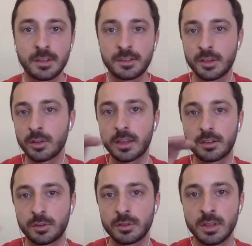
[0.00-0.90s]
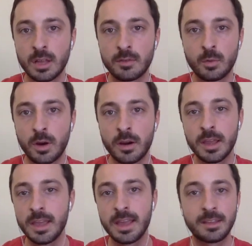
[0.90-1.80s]
Is there like a certain level where
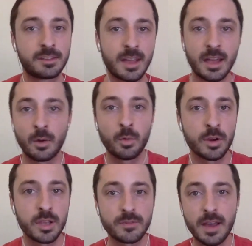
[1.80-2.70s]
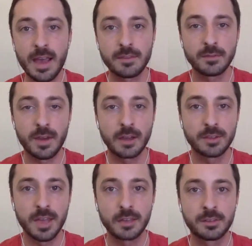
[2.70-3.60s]
it's not a worry if I have to file
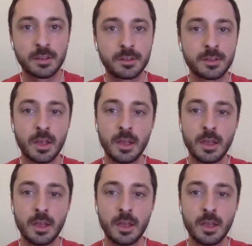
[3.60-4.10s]
taxes?